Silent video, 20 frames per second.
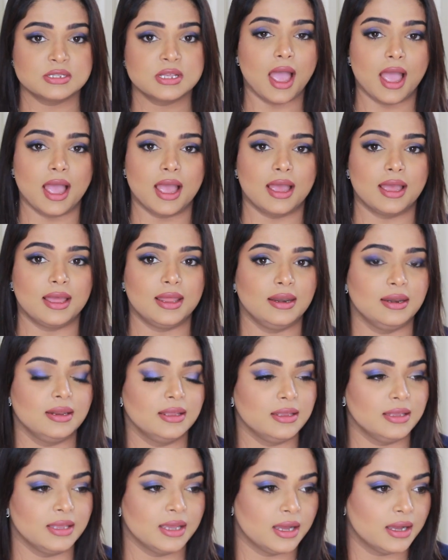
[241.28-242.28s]
and
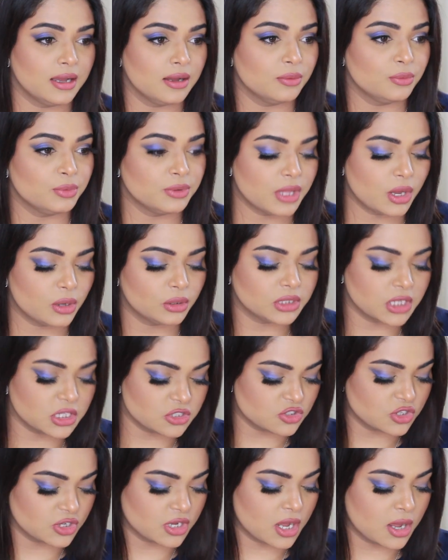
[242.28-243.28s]
without
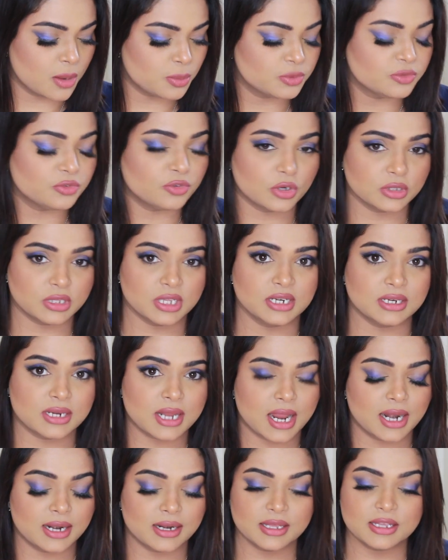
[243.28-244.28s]
touching up for the
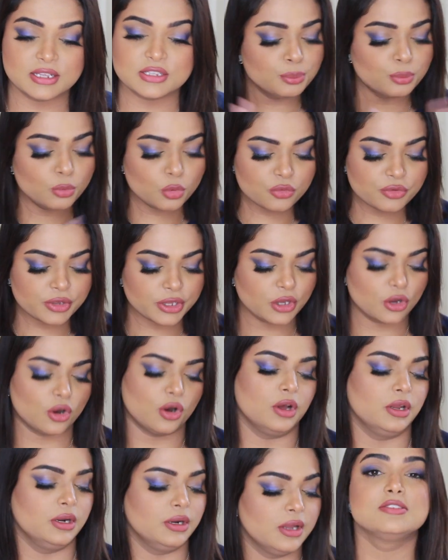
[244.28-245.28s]
entire days. Moving
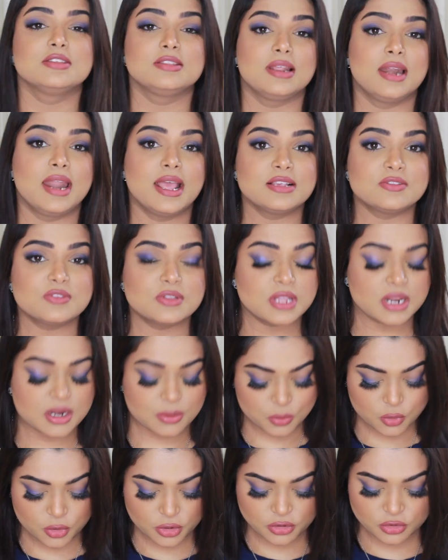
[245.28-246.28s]
on. So the next one that
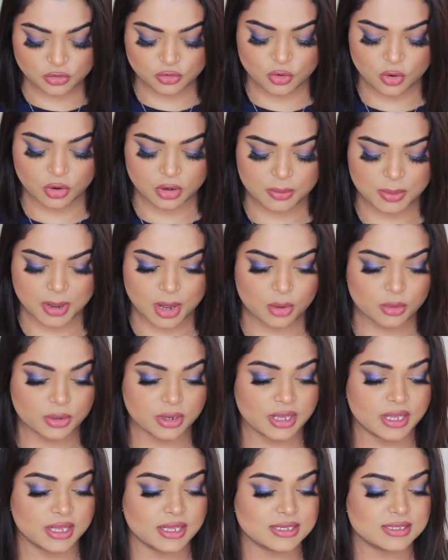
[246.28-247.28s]
I'm going to talk
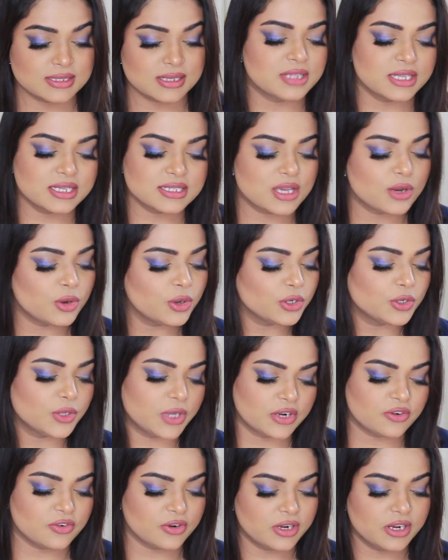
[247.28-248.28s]
about is, things are going to
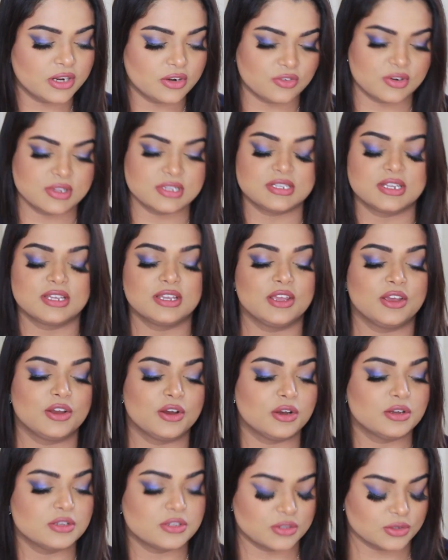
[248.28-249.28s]
get really interesting
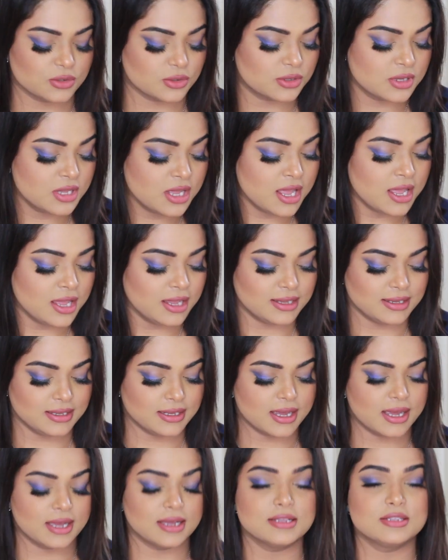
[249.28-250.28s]
here. So
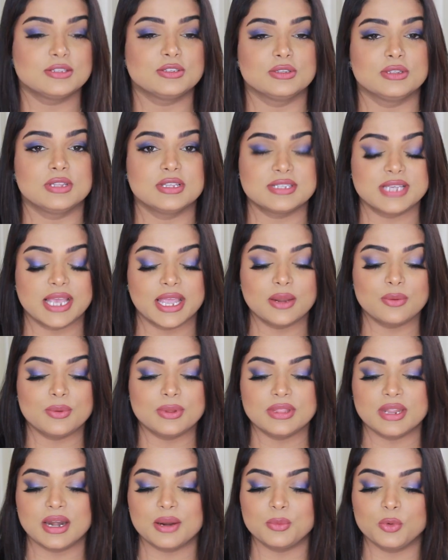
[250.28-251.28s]
the second
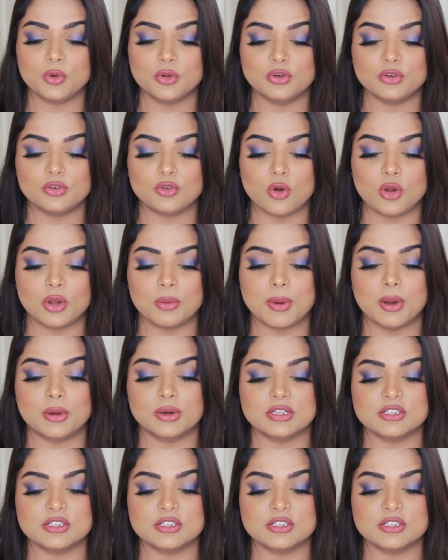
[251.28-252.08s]
one that I'm going to talk about